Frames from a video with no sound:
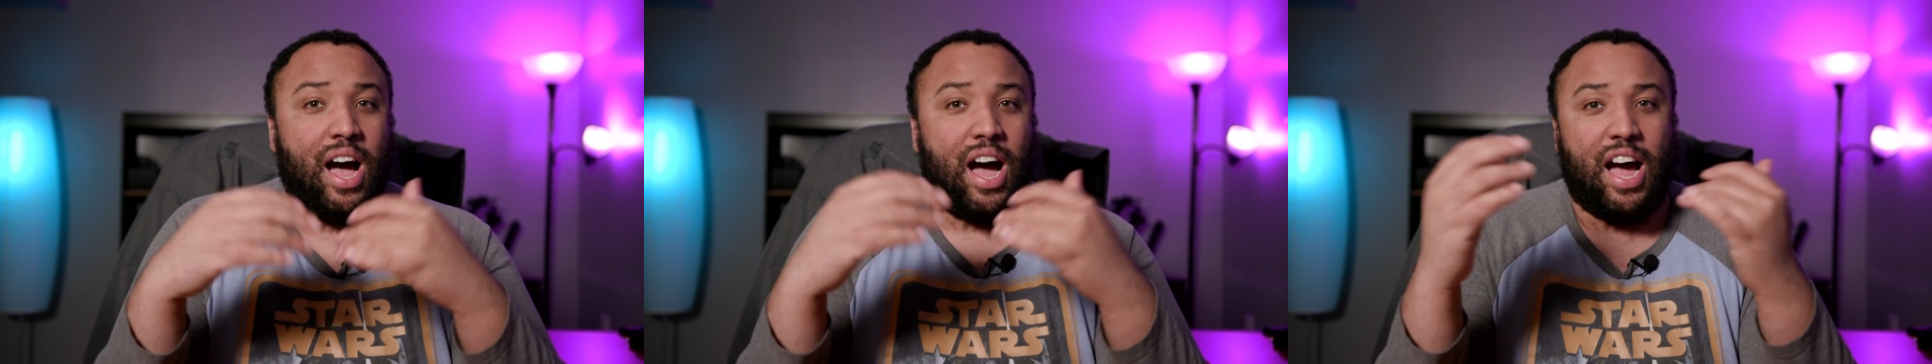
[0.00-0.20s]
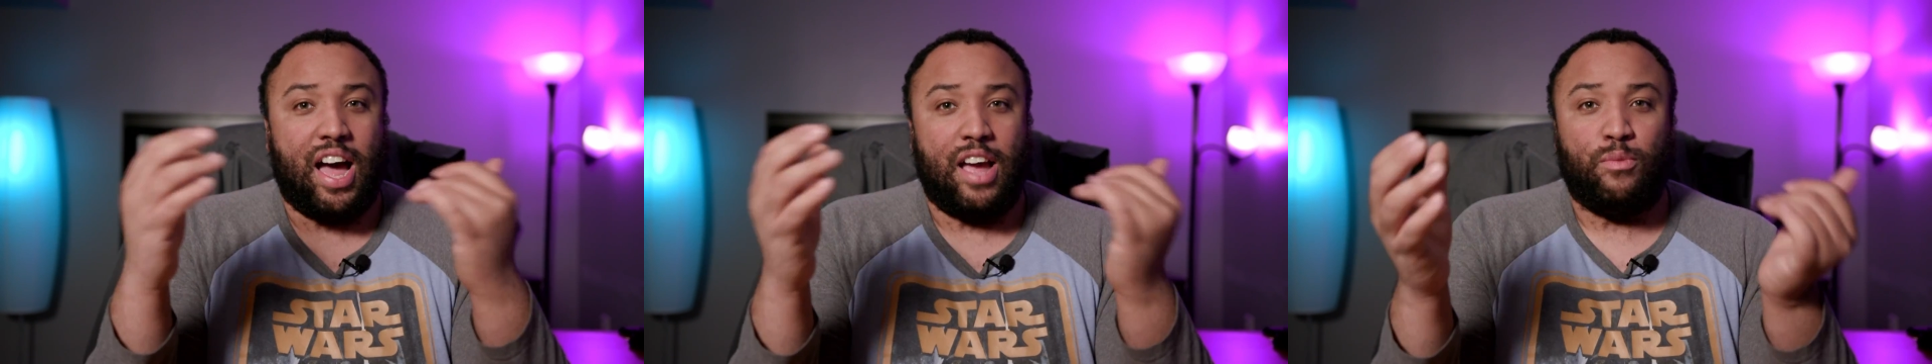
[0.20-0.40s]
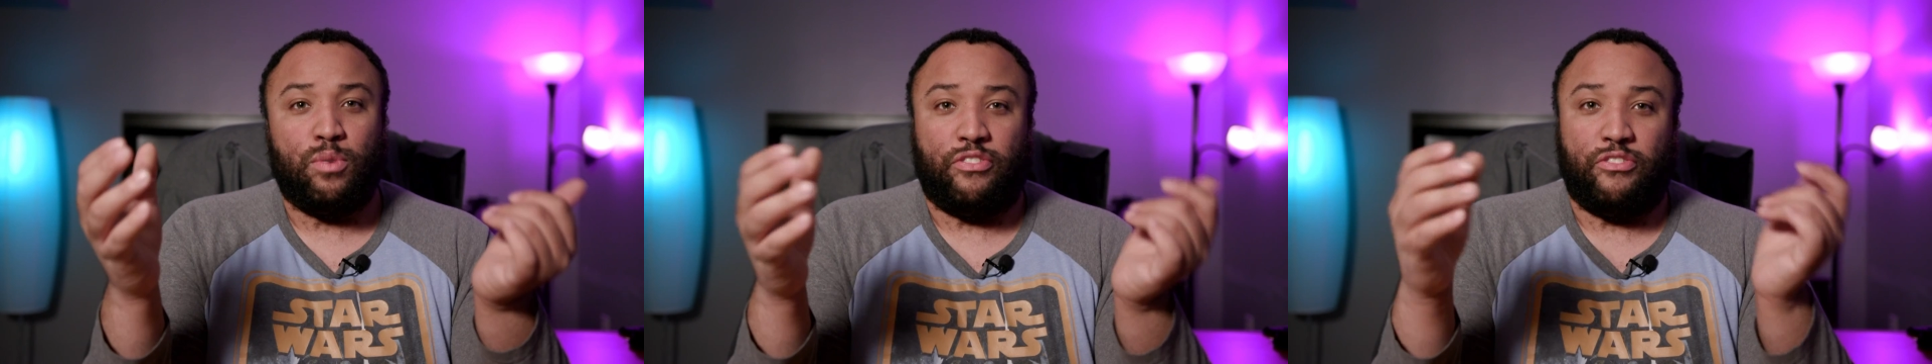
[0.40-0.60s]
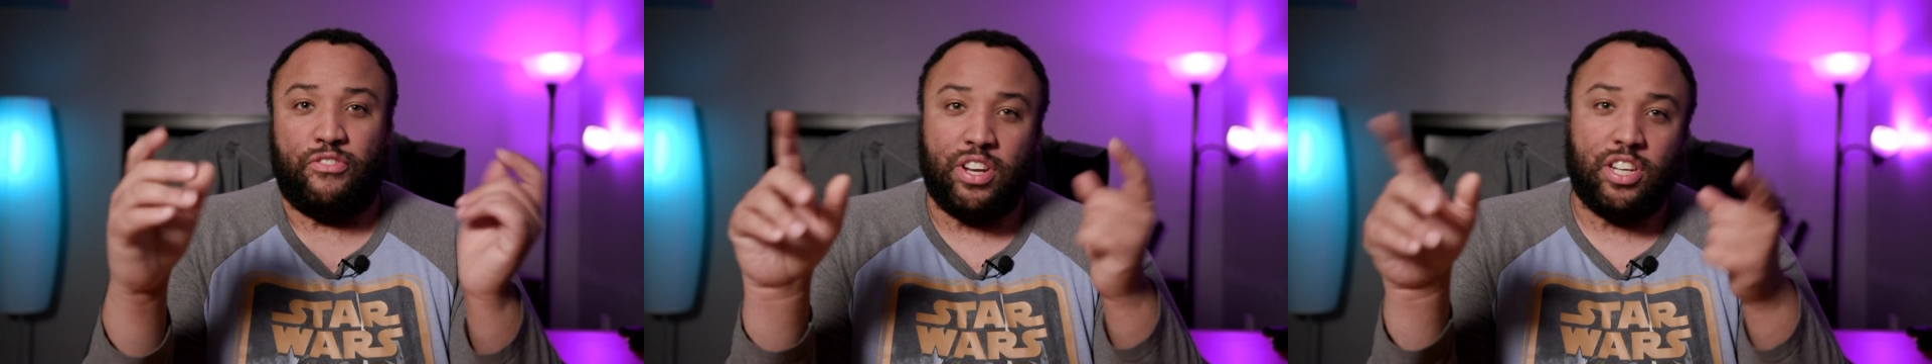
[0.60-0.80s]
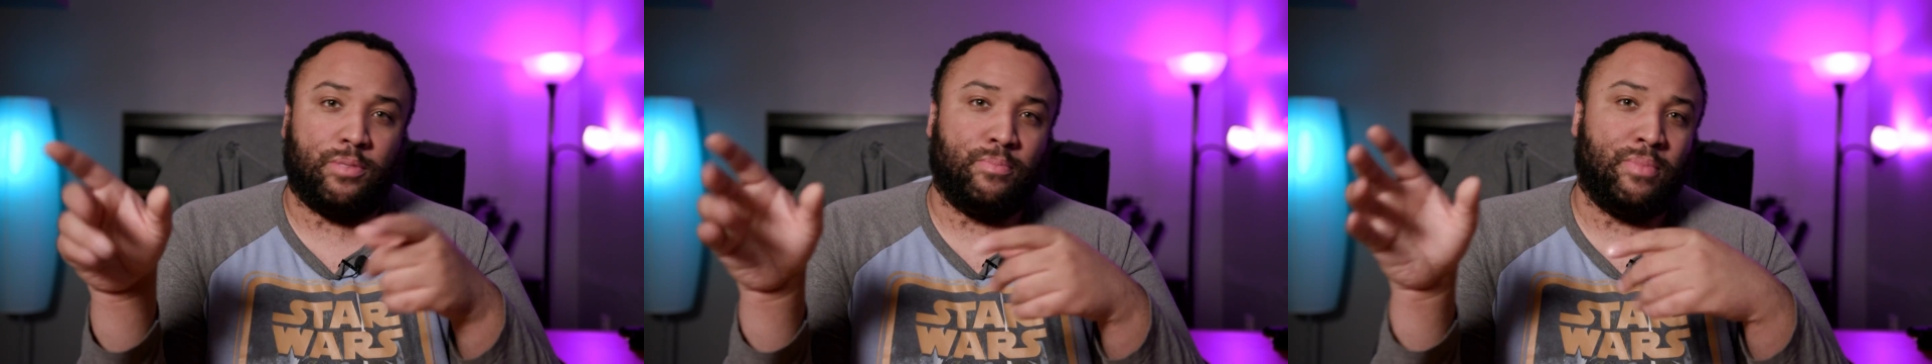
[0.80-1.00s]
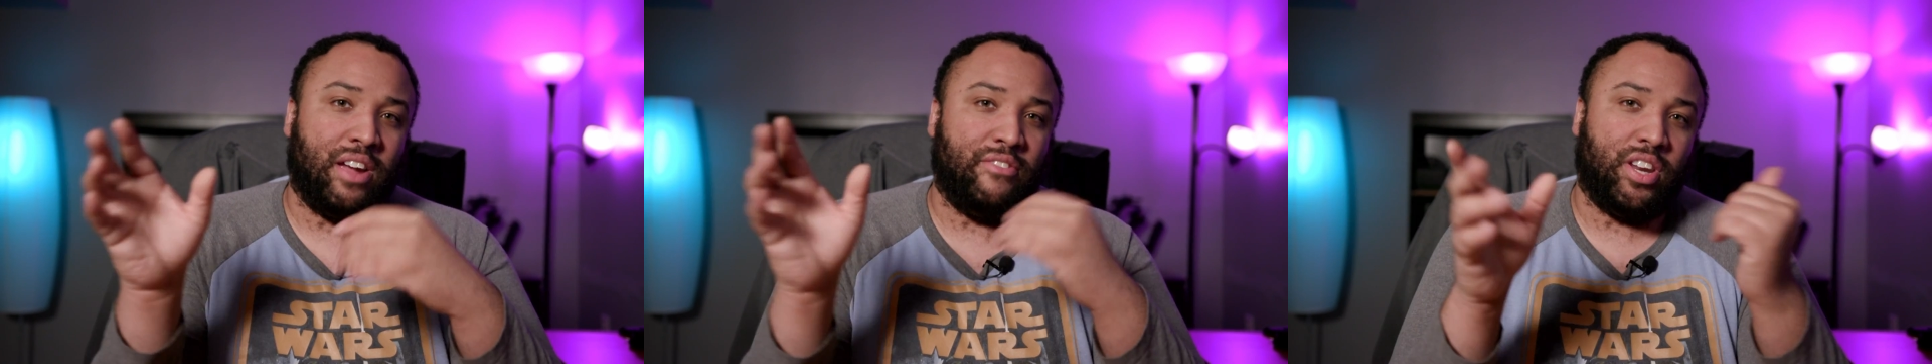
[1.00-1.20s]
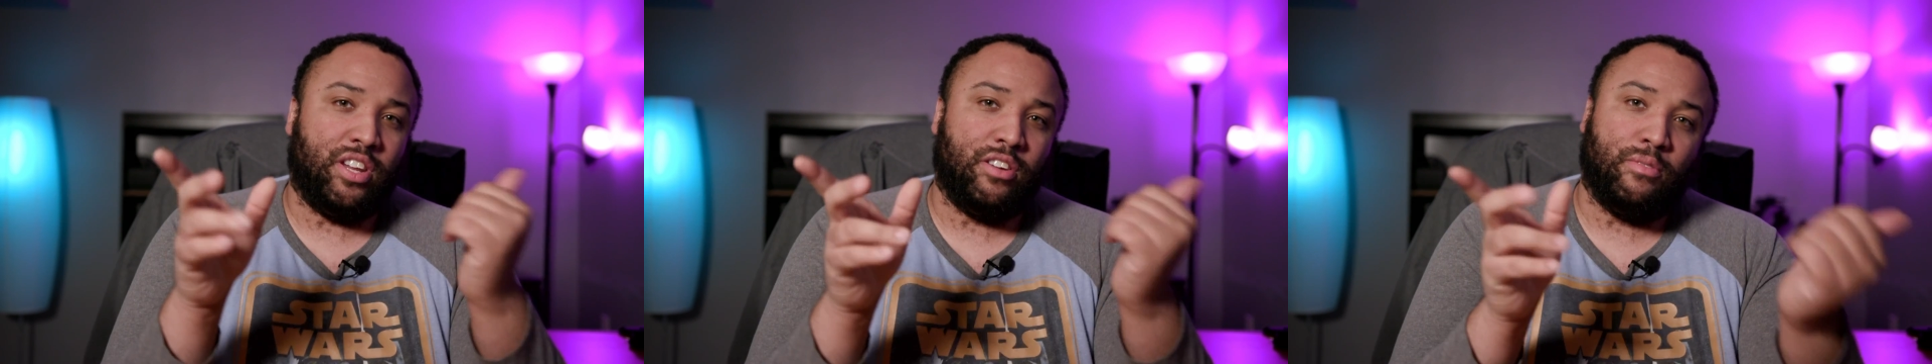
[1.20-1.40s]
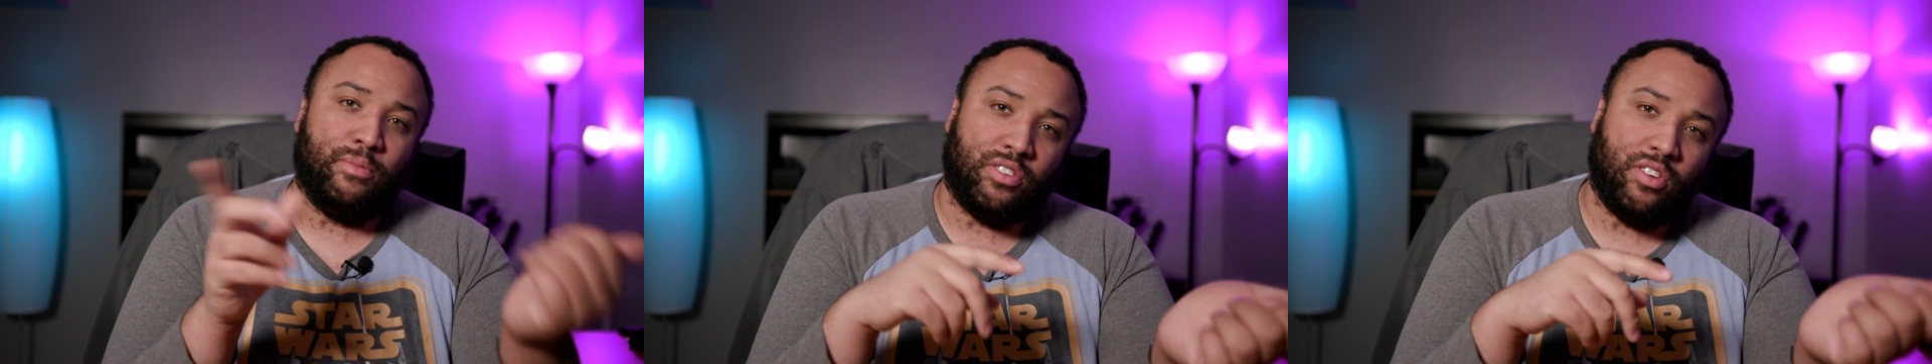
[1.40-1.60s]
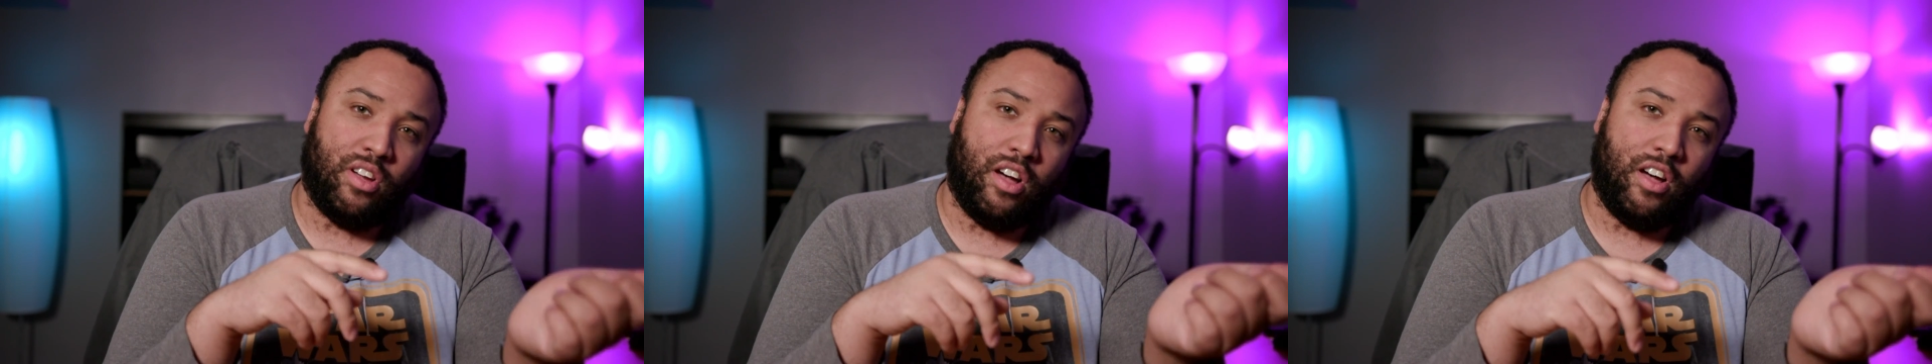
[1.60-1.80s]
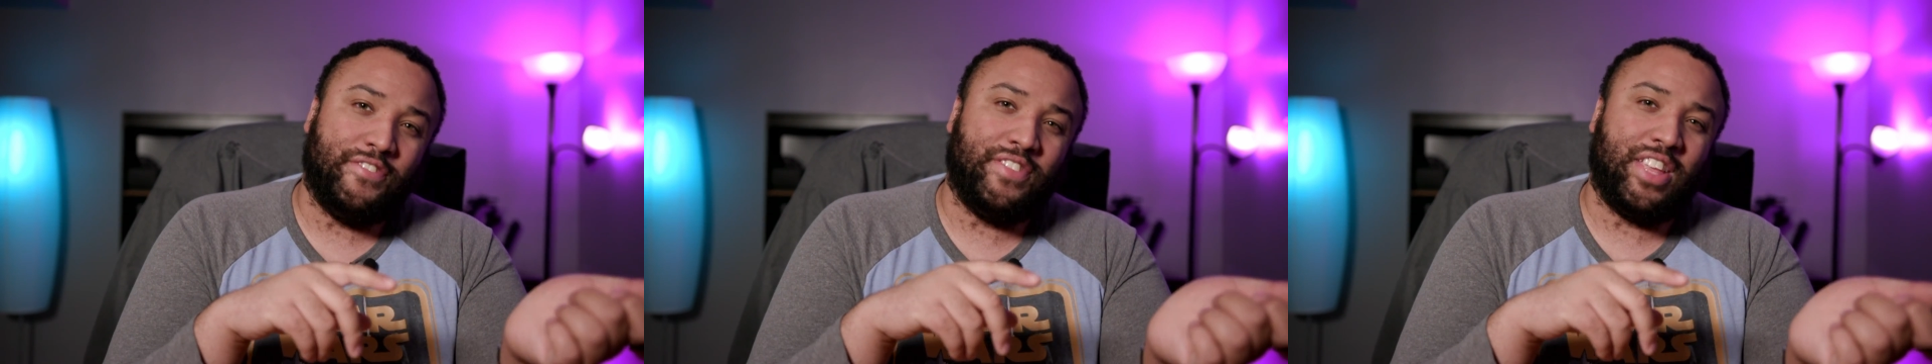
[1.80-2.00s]
I would finish my video in
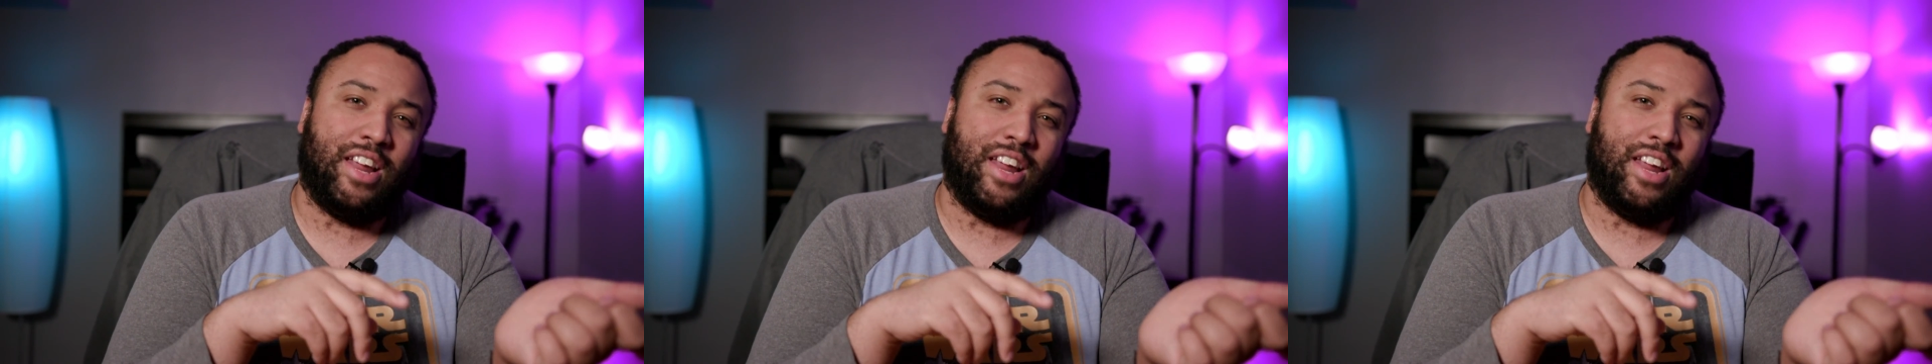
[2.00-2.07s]
Resolve,